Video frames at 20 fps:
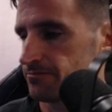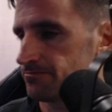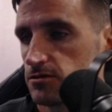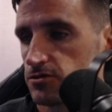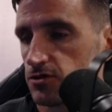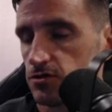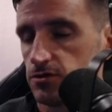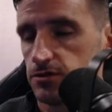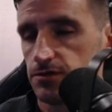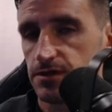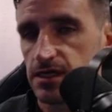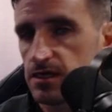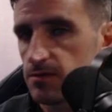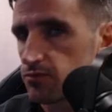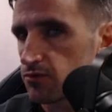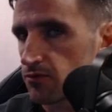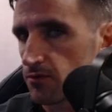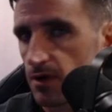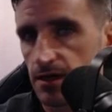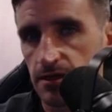So you
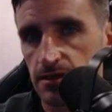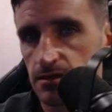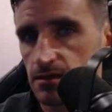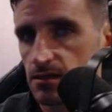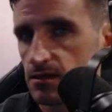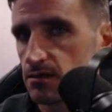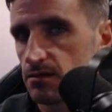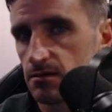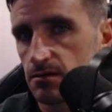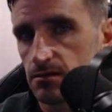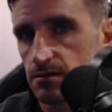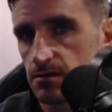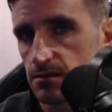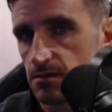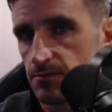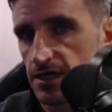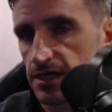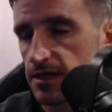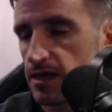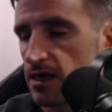keep running the
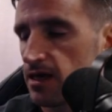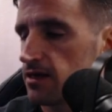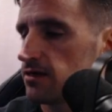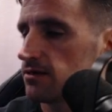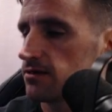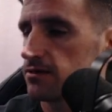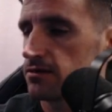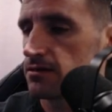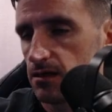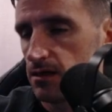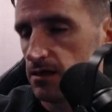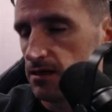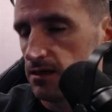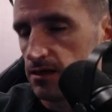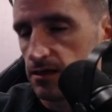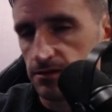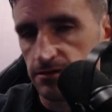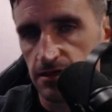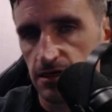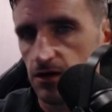mechanic and
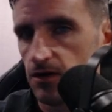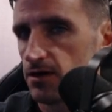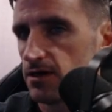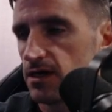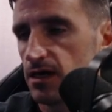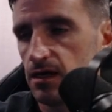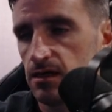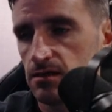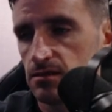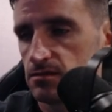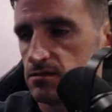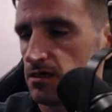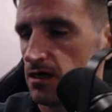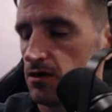interrogate